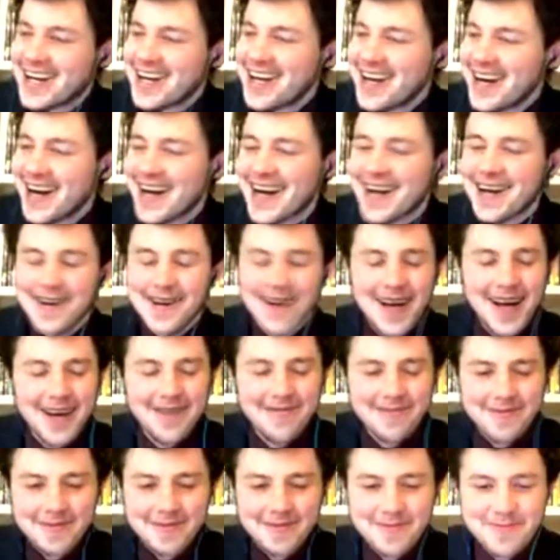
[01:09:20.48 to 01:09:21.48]
I
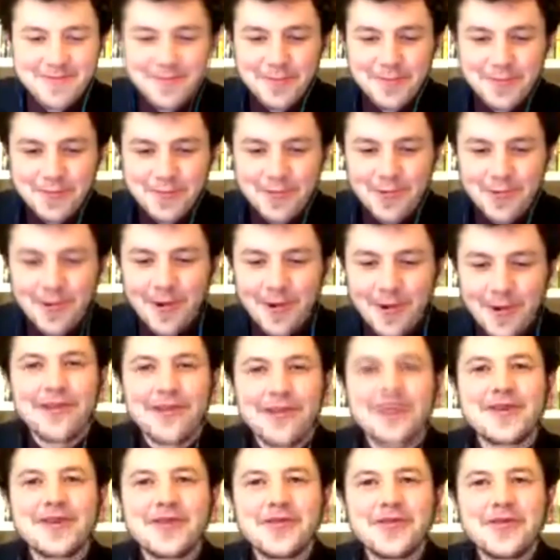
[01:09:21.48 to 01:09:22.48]
would rather
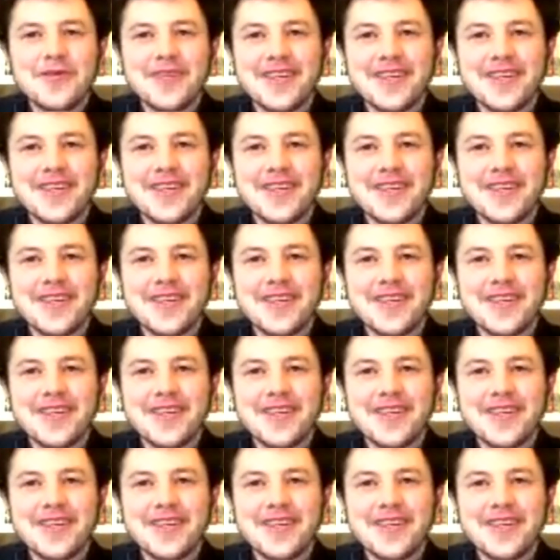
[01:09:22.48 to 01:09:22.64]
be doing